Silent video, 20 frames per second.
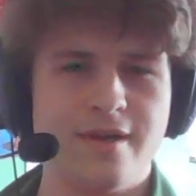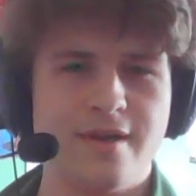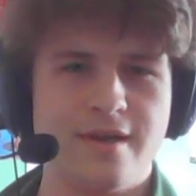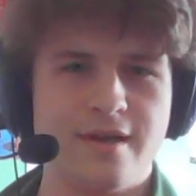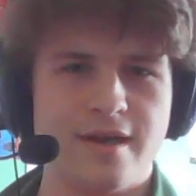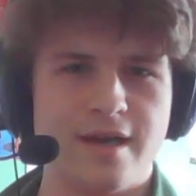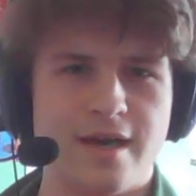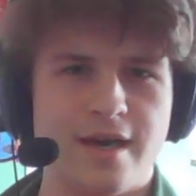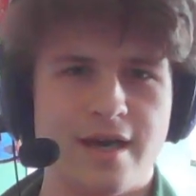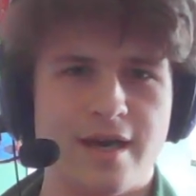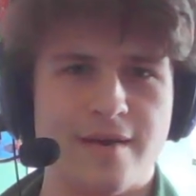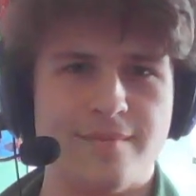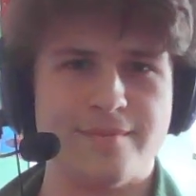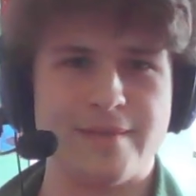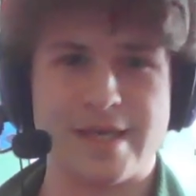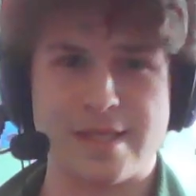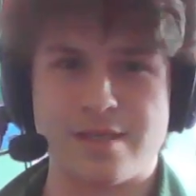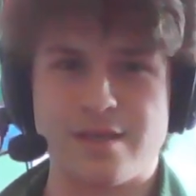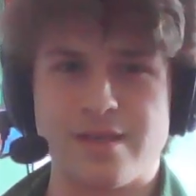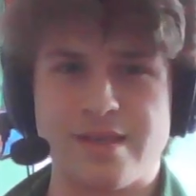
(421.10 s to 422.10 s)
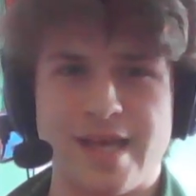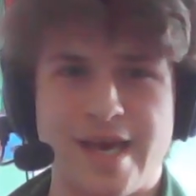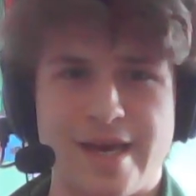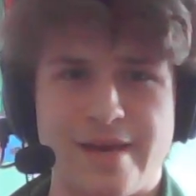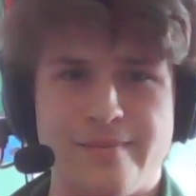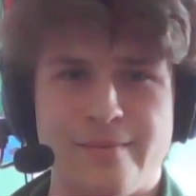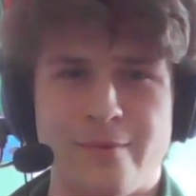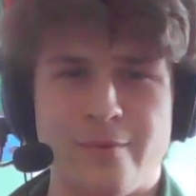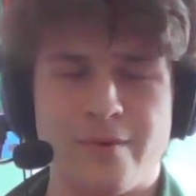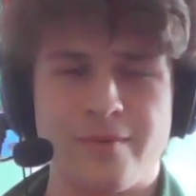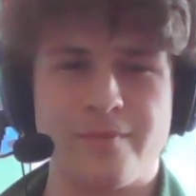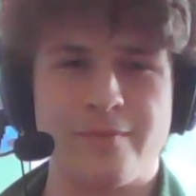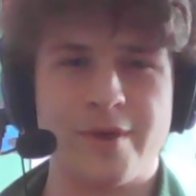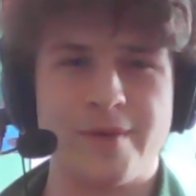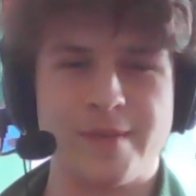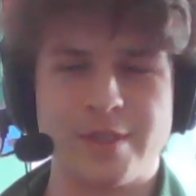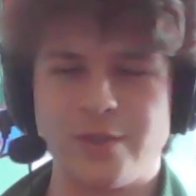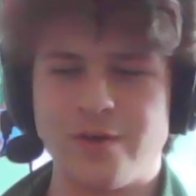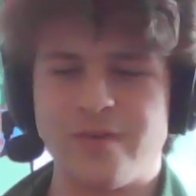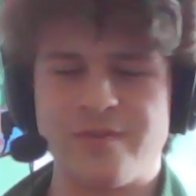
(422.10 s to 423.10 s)
That's not that important. Pretty
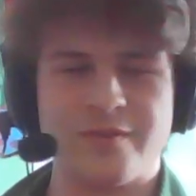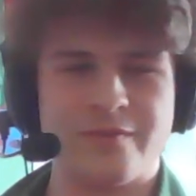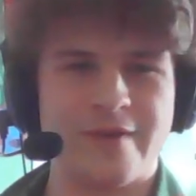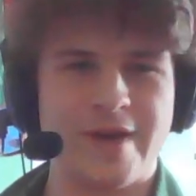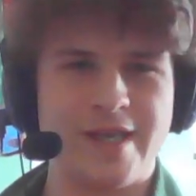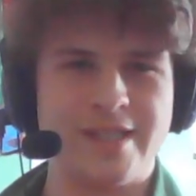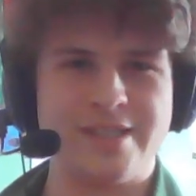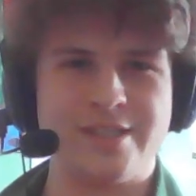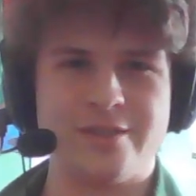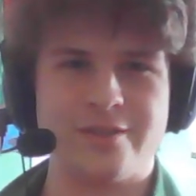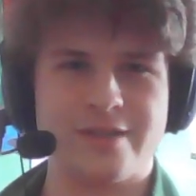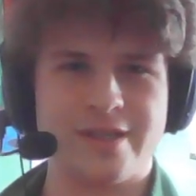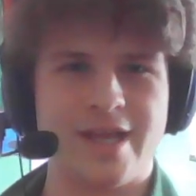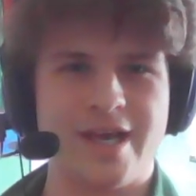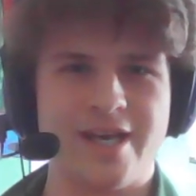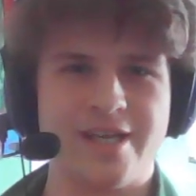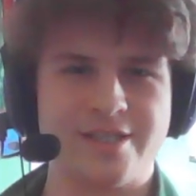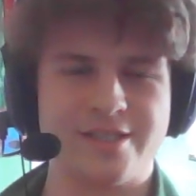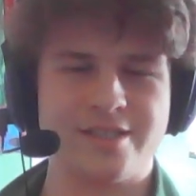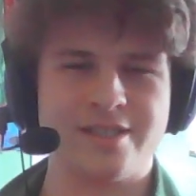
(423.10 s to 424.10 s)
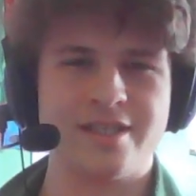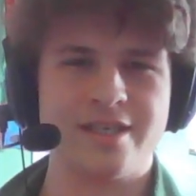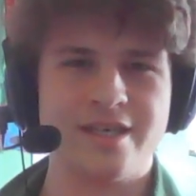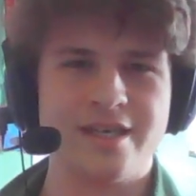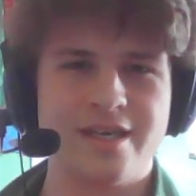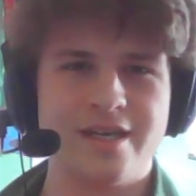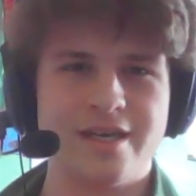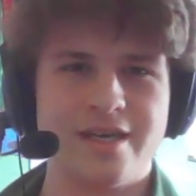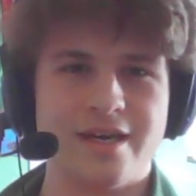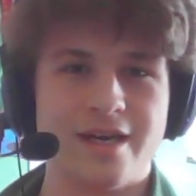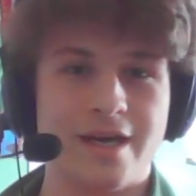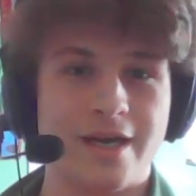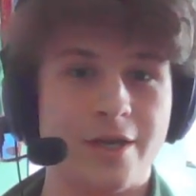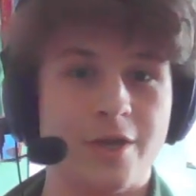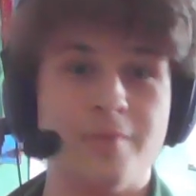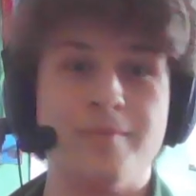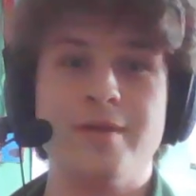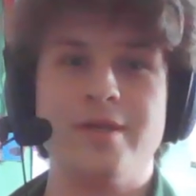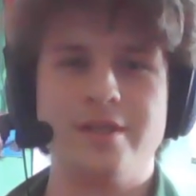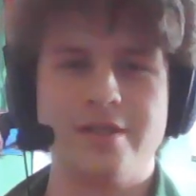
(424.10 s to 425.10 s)
much you have a race, your class,
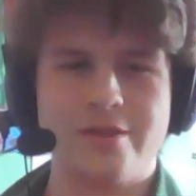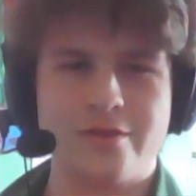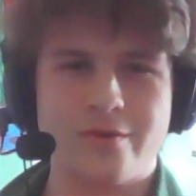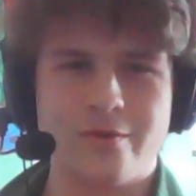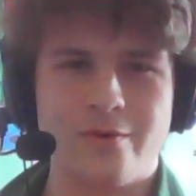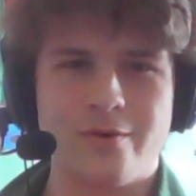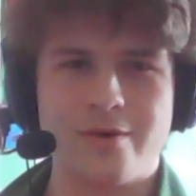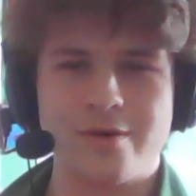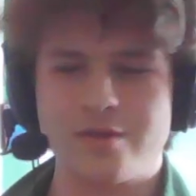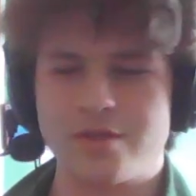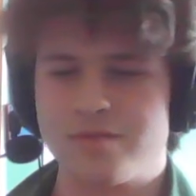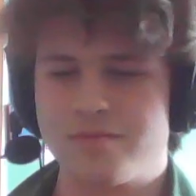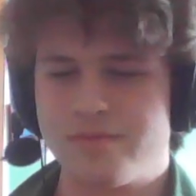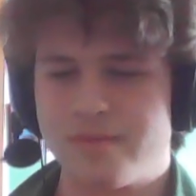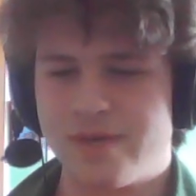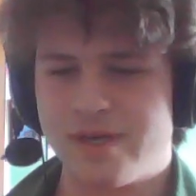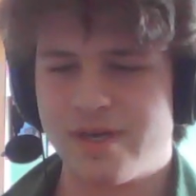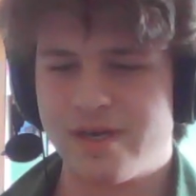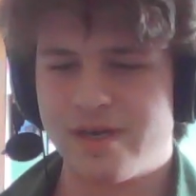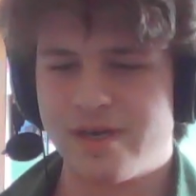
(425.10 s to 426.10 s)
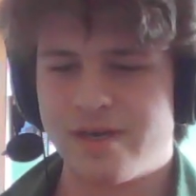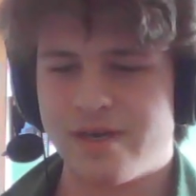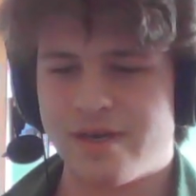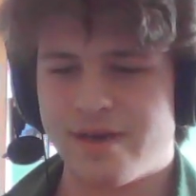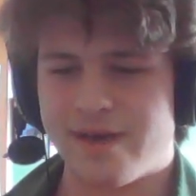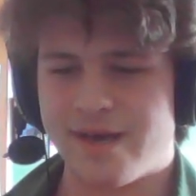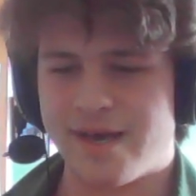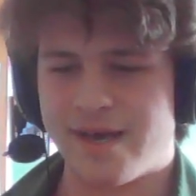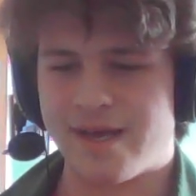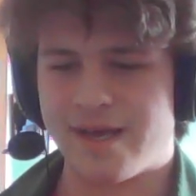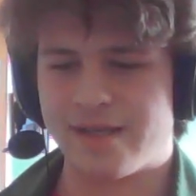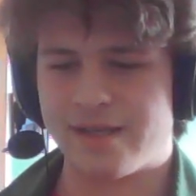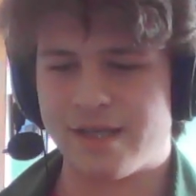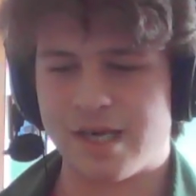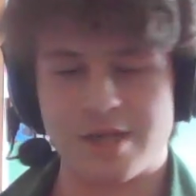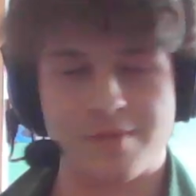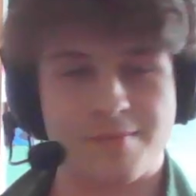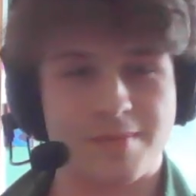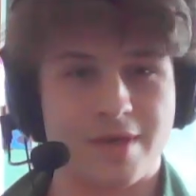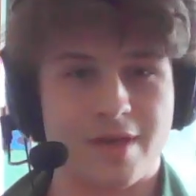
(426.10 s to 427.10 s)
your ability scores, and
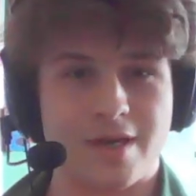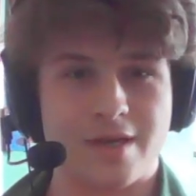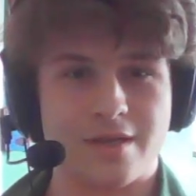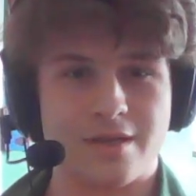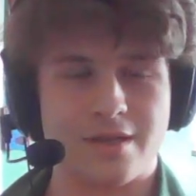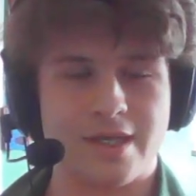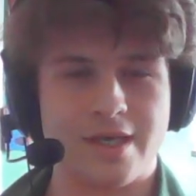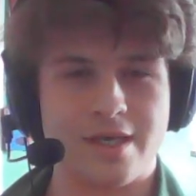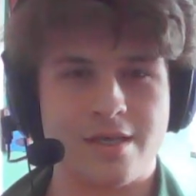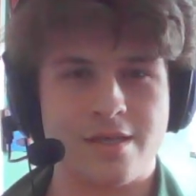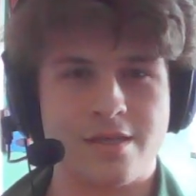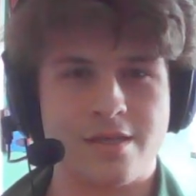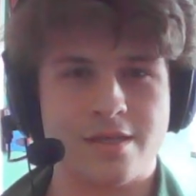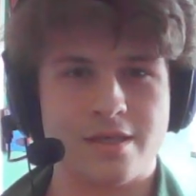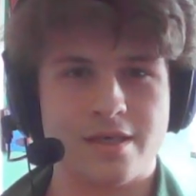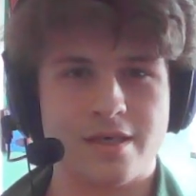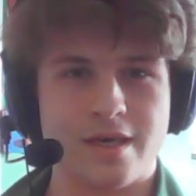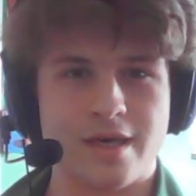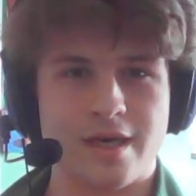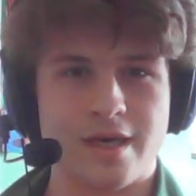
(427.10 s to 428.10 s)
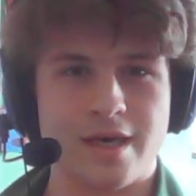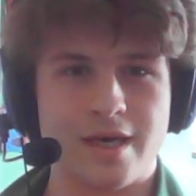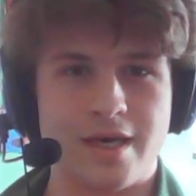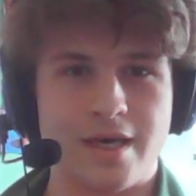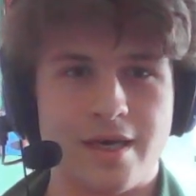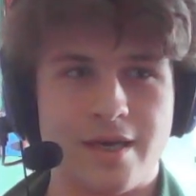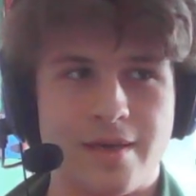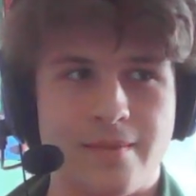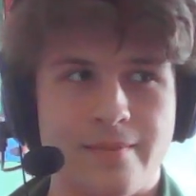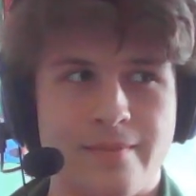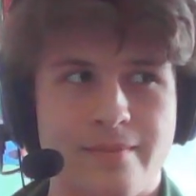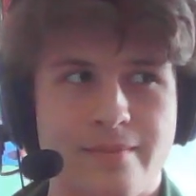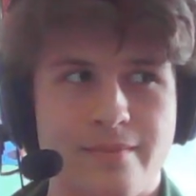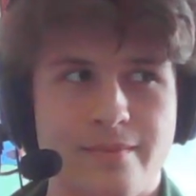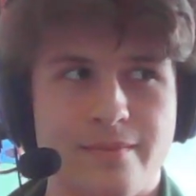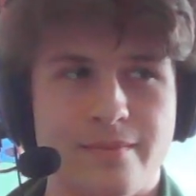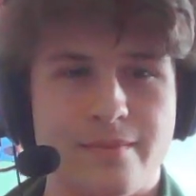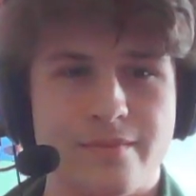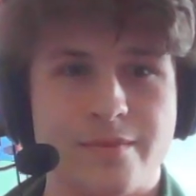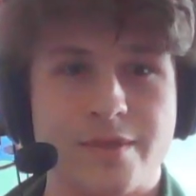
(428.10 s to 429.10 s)
last but not least,
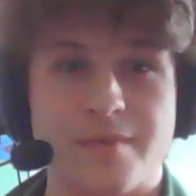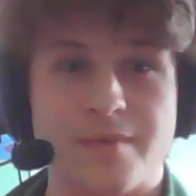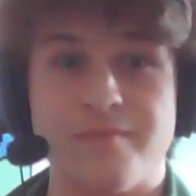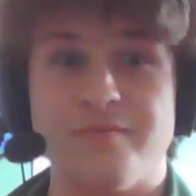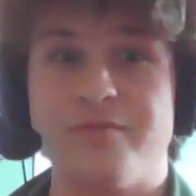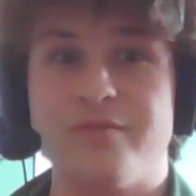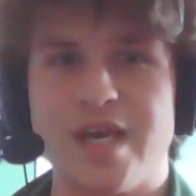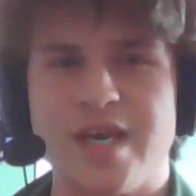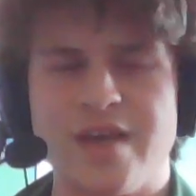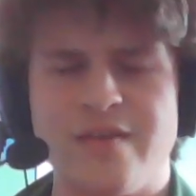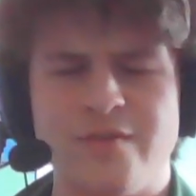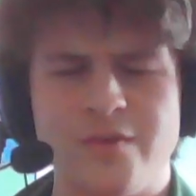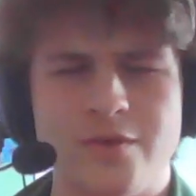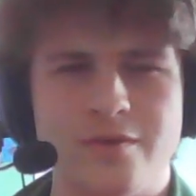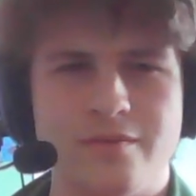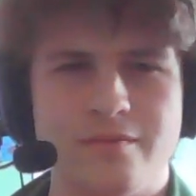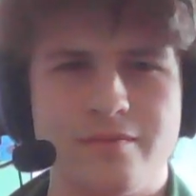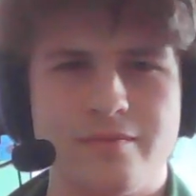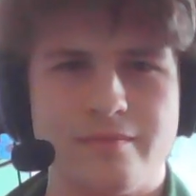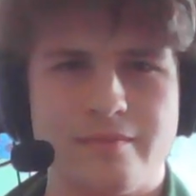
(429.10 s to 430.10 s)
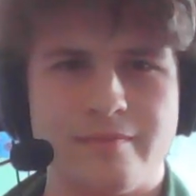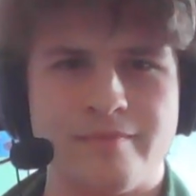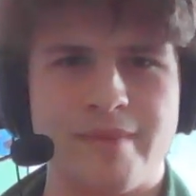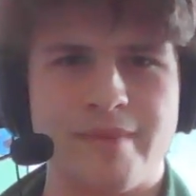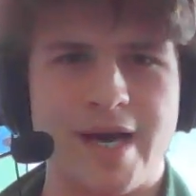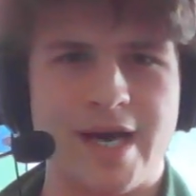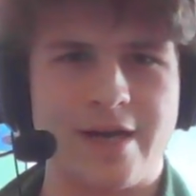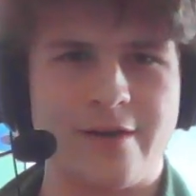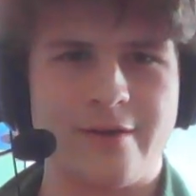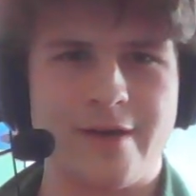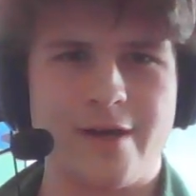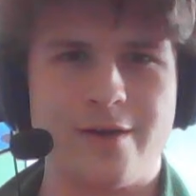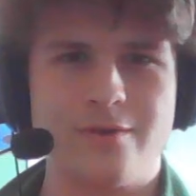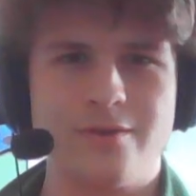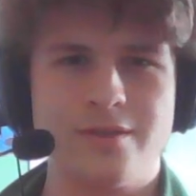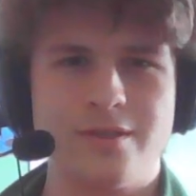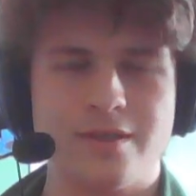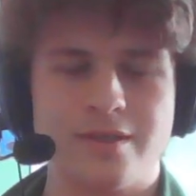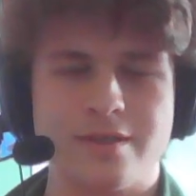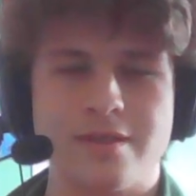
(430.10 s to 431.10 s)
some flavor and
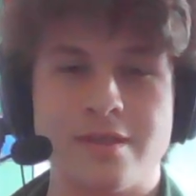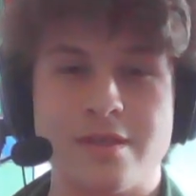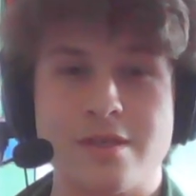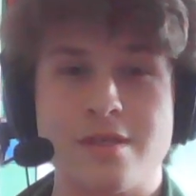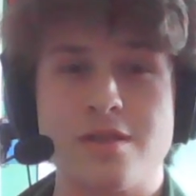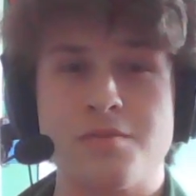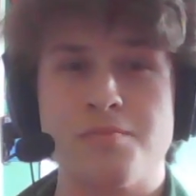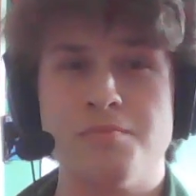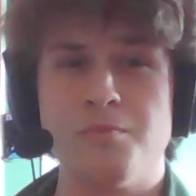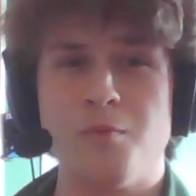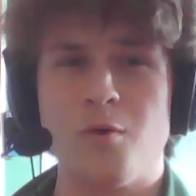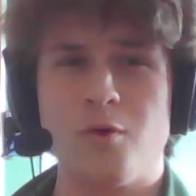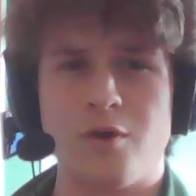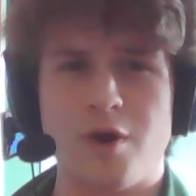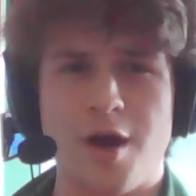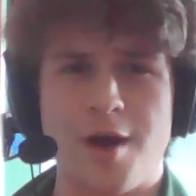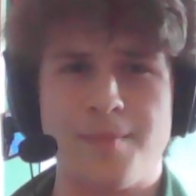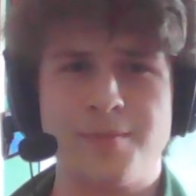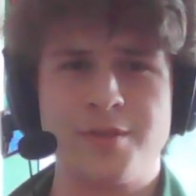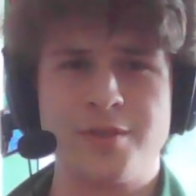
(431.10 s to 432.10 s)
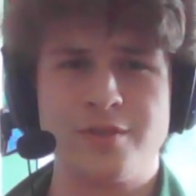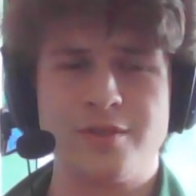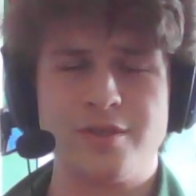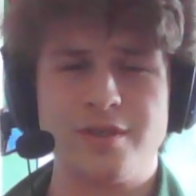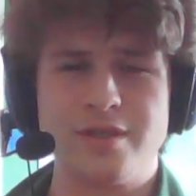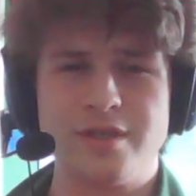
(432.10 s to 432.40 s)
background. This is more optional.